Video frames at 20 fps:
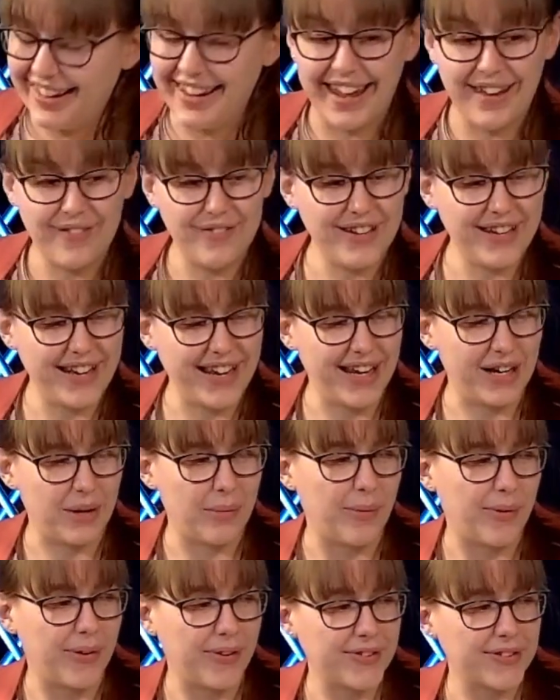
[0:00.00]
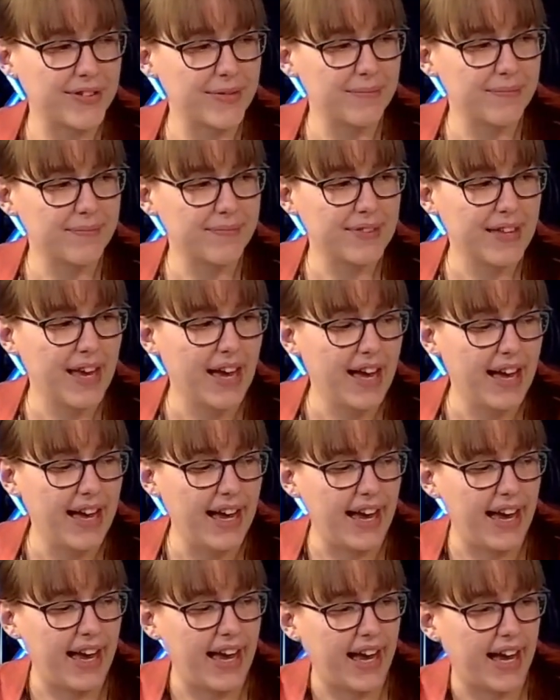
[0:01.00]
11 animals.
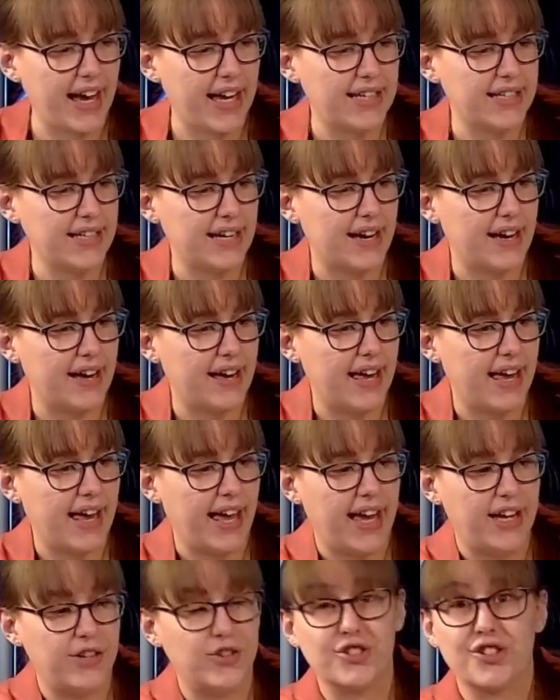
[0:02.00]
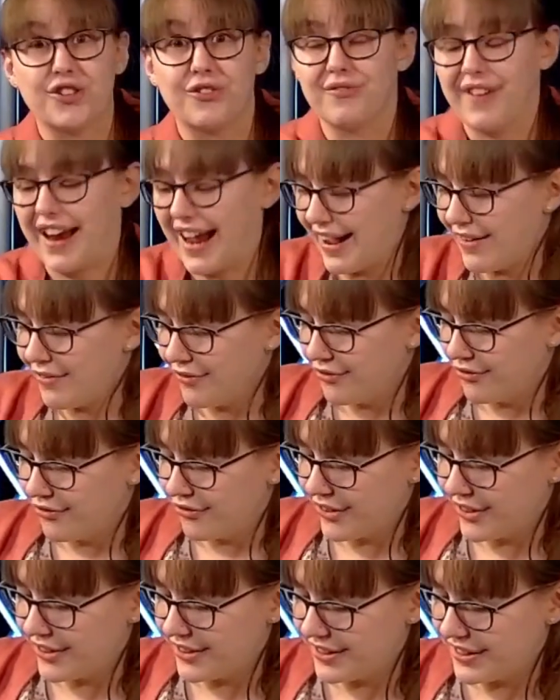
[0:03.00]
And a
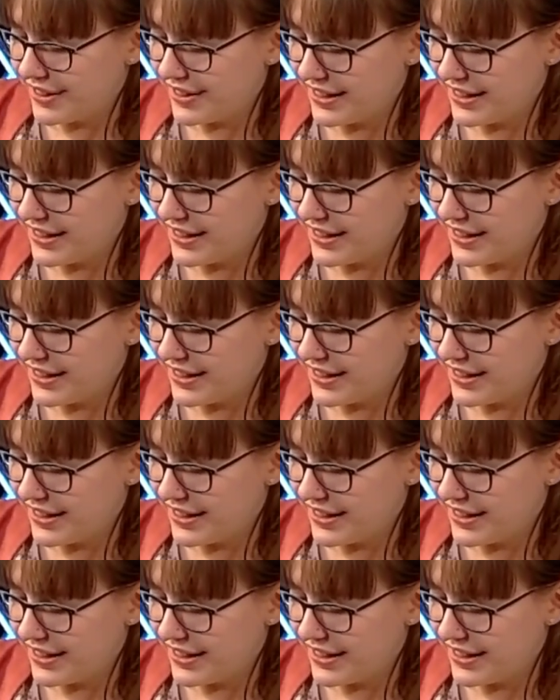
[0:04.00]
giraffe.